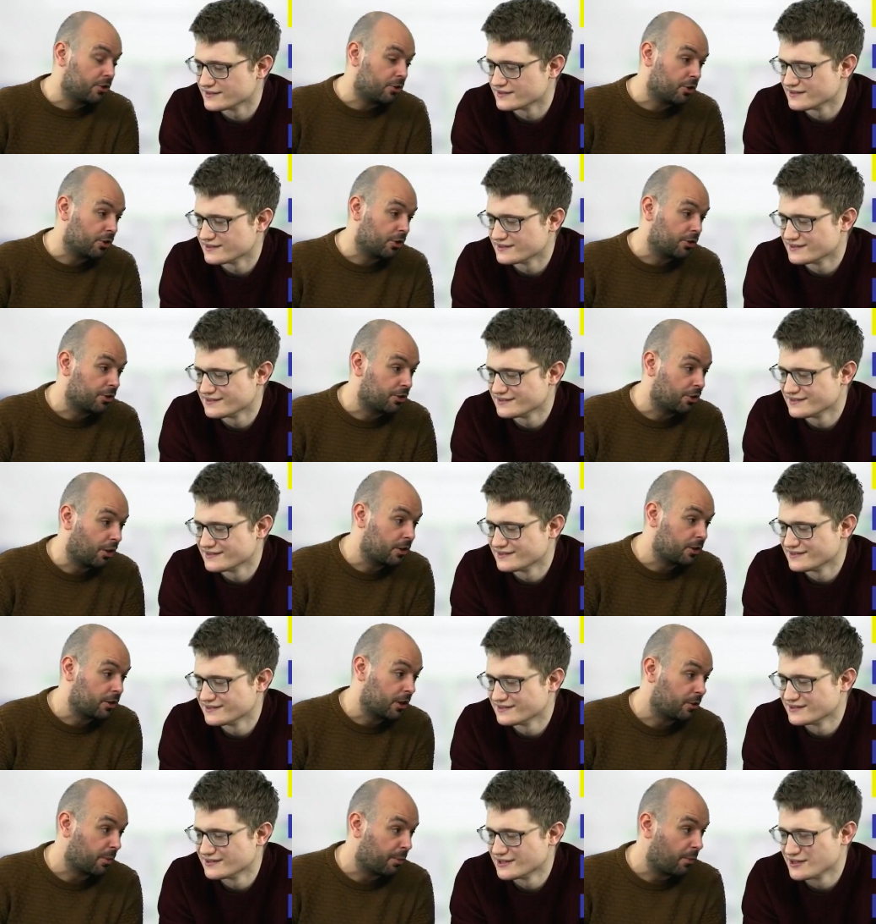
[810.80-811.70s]
Speaker 1: Mourinho chucks his
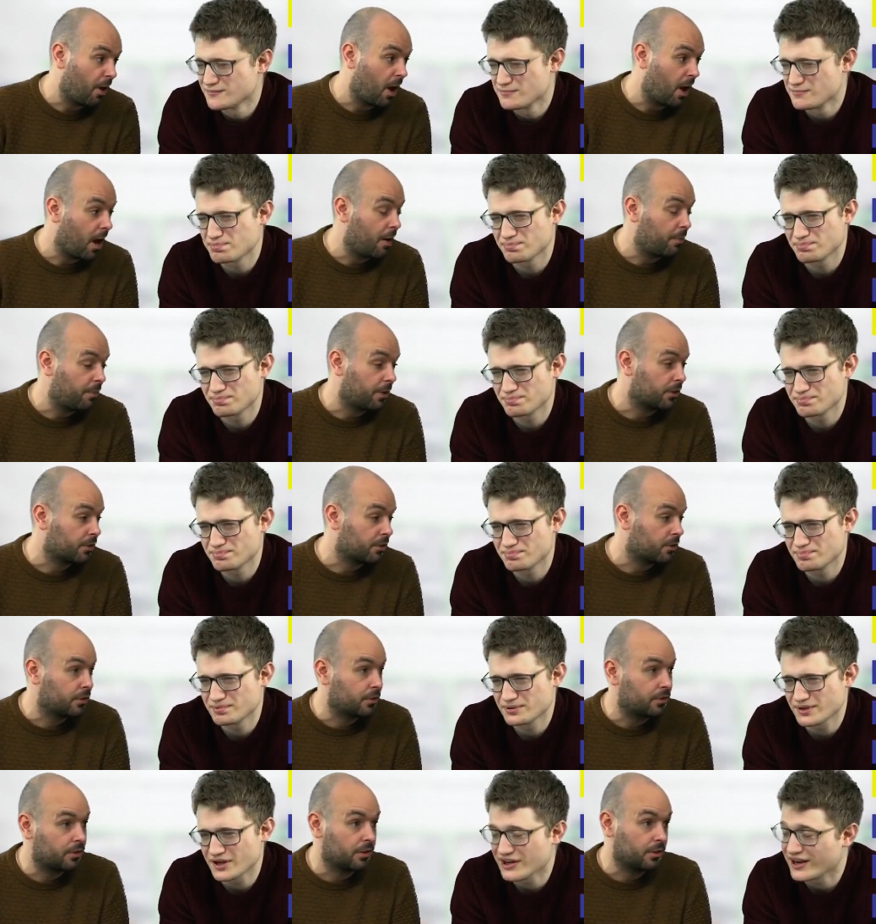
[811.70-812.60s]
toys out the pram,
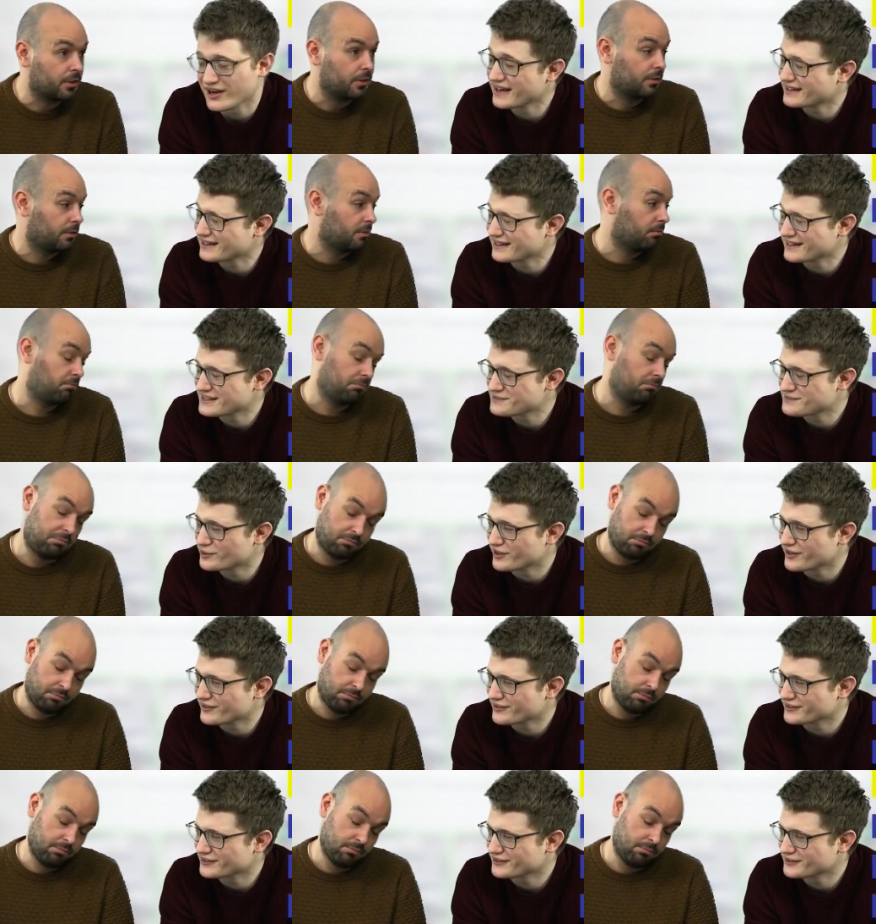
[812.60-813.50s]
and
Speaker 2: unlikely at this
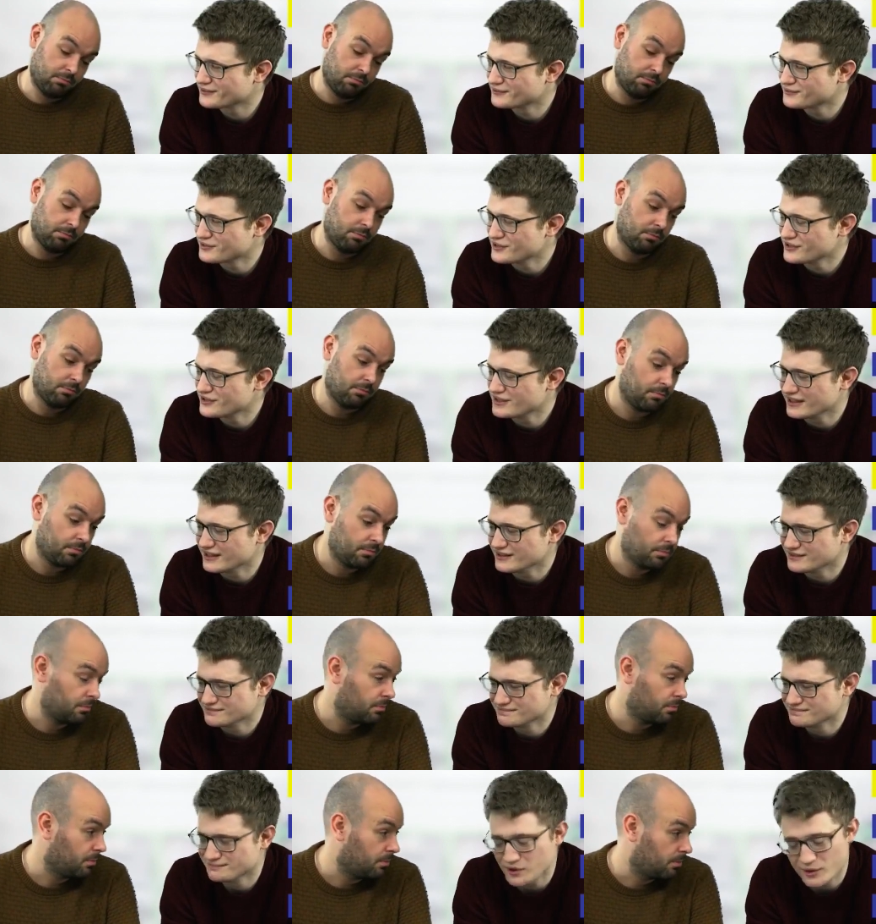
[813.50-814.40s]
point, I think. New
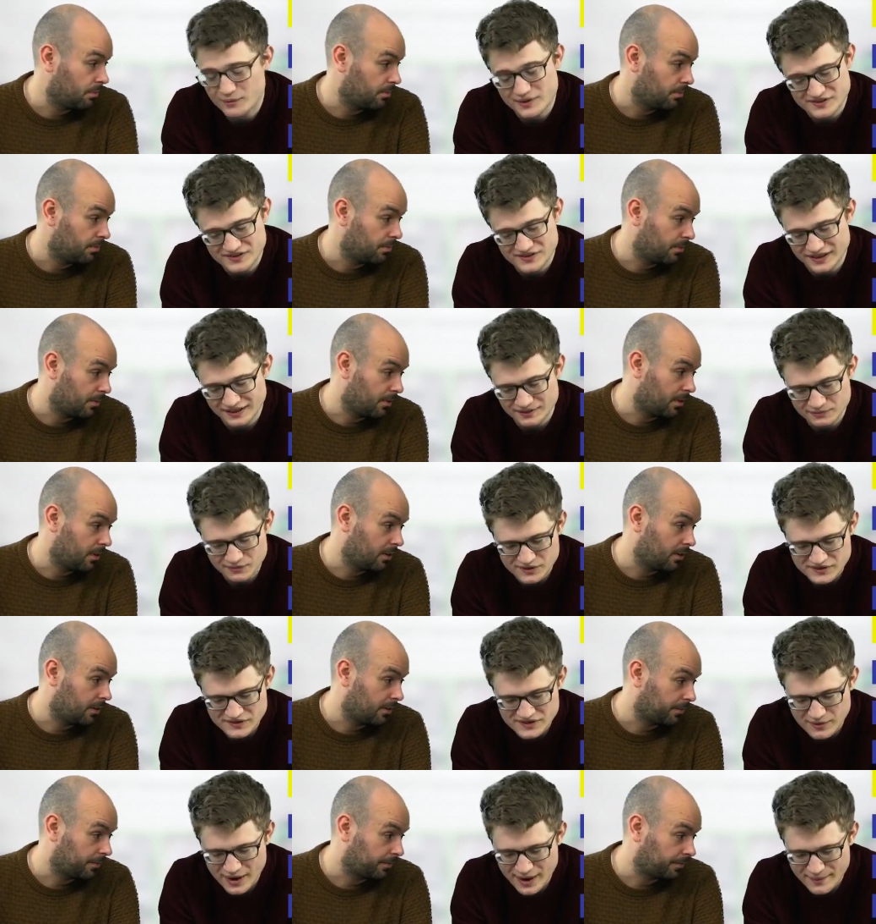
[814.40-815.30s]
deal. Well, we'll see.
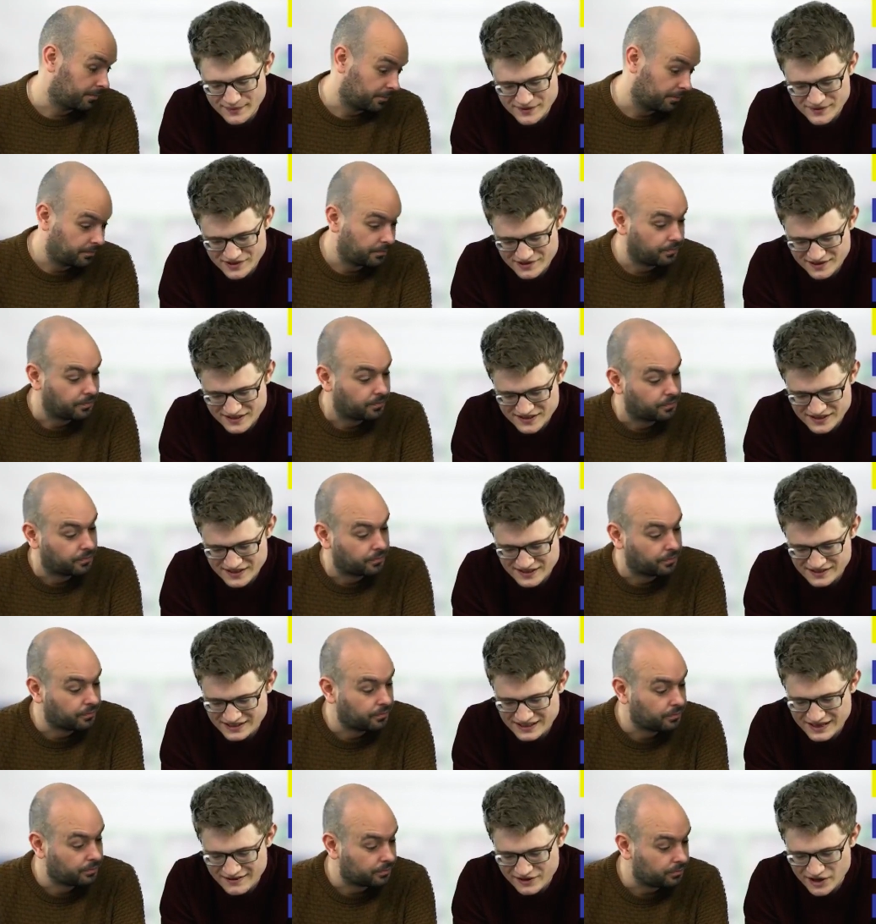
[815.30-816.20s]
We'll see what happens the rest of the
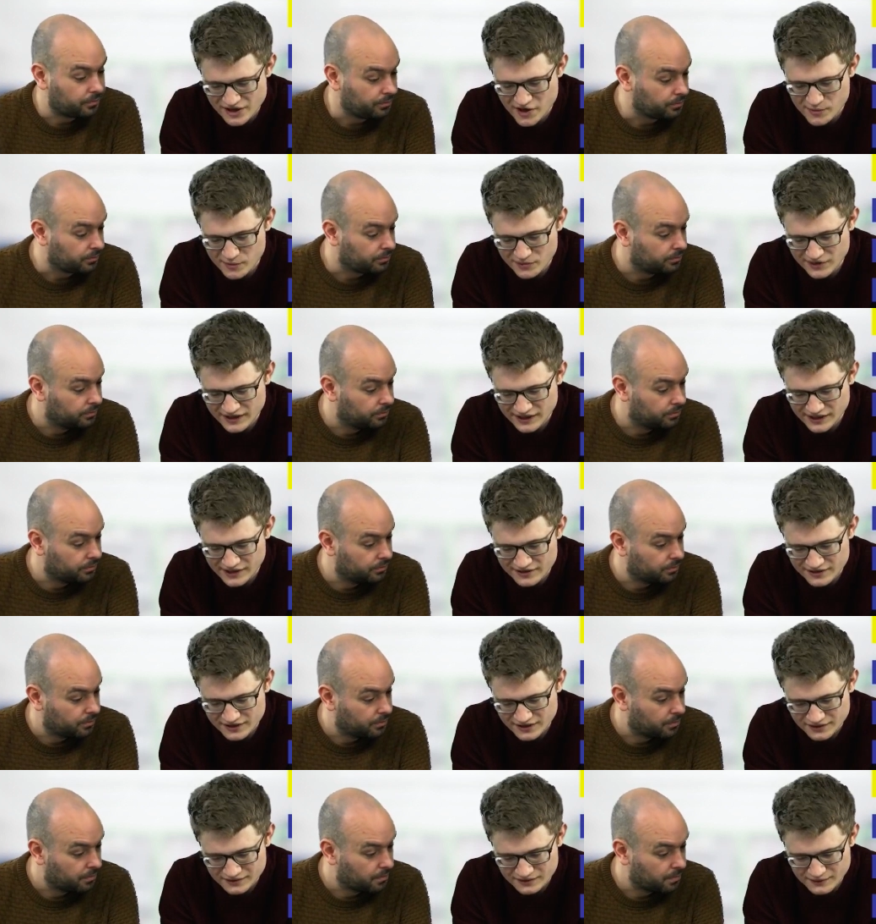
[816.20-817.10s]
season. You never know with
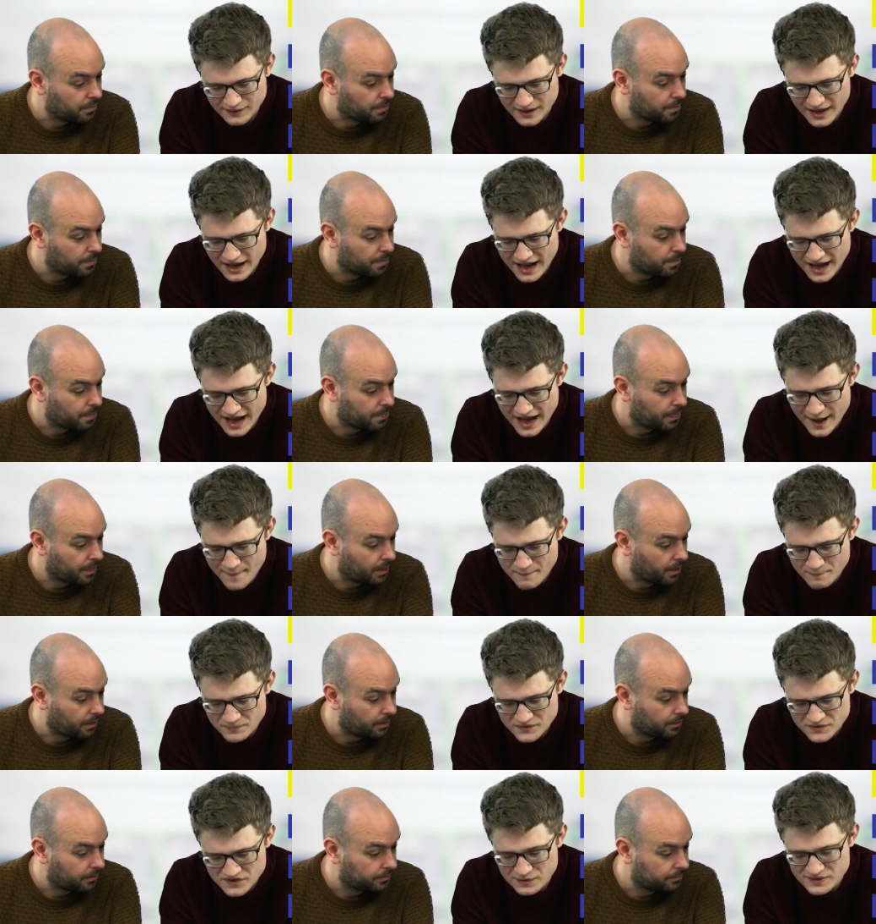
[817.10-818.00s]
Mourinho, do you?
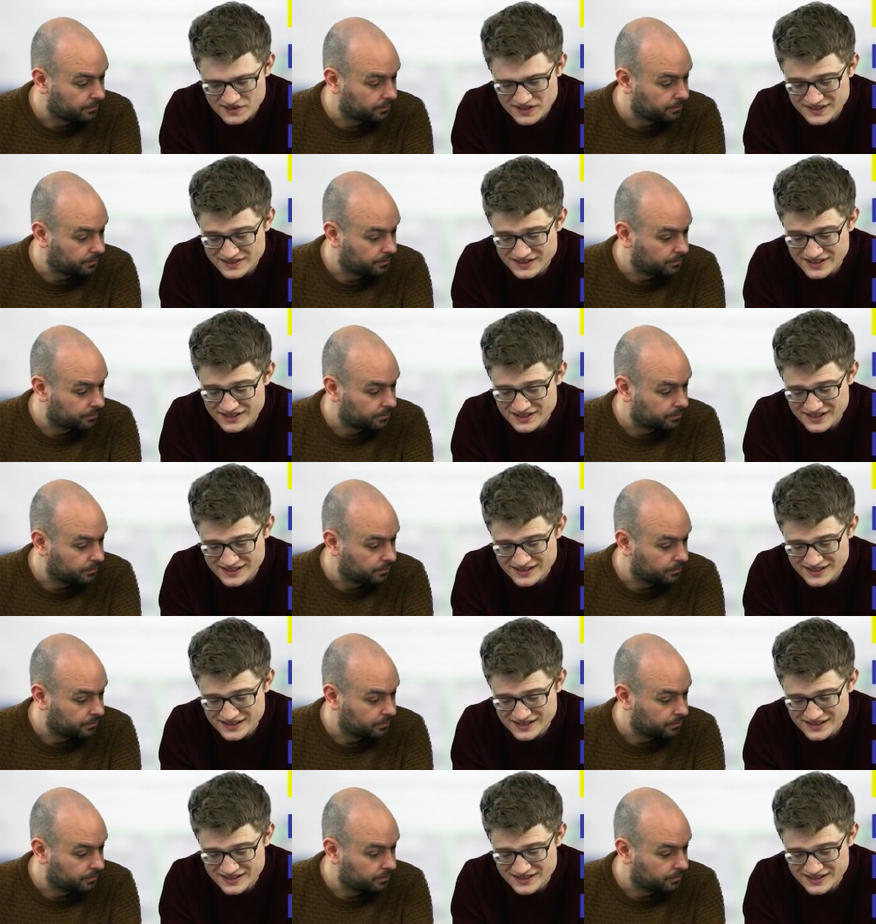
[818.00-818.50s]
Um, someone said